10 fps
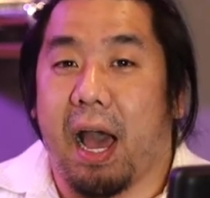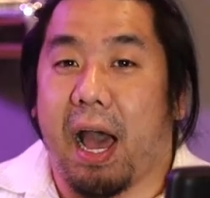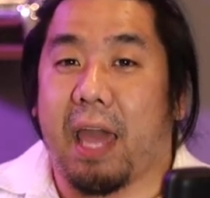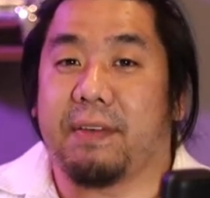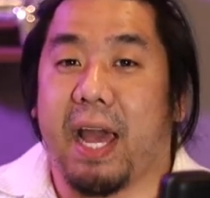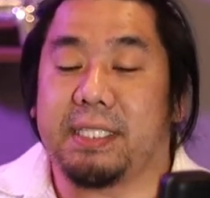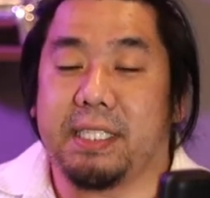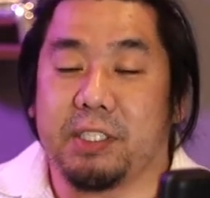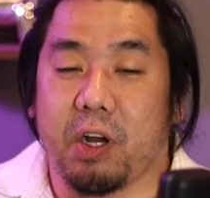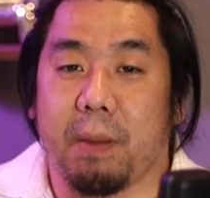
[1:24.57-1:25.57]
I
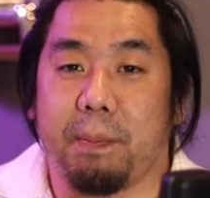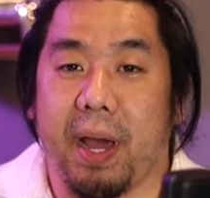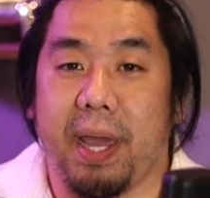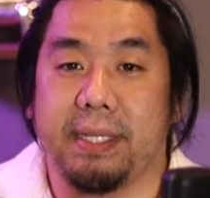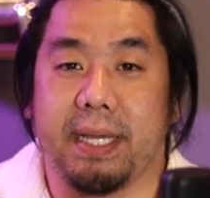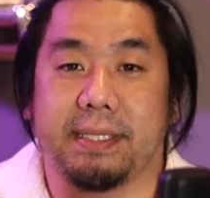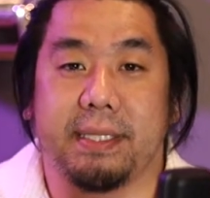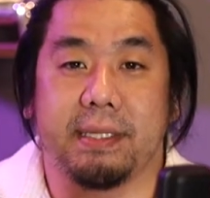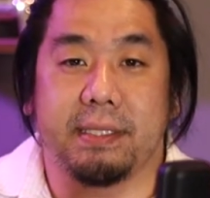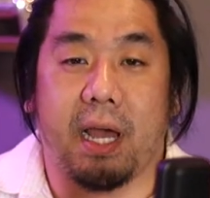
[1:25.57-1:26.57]
actually started buying
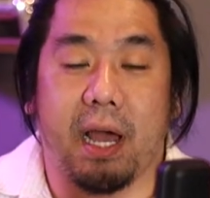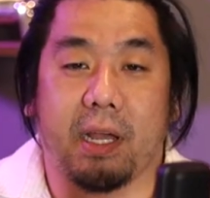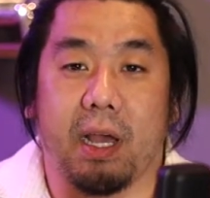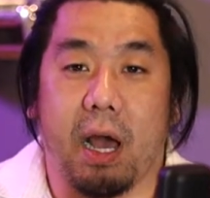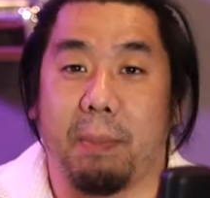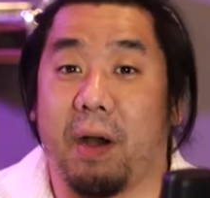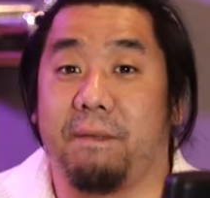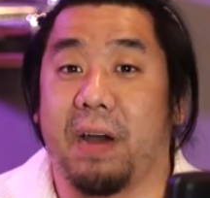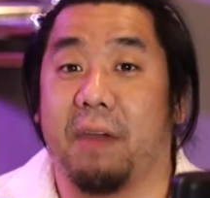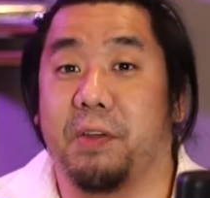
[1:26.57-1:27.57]
Tesla stock
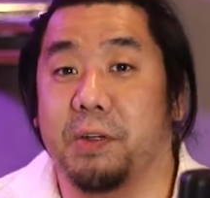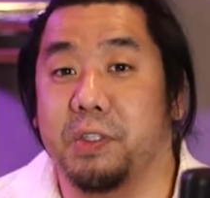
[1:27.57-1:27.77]
about 5 years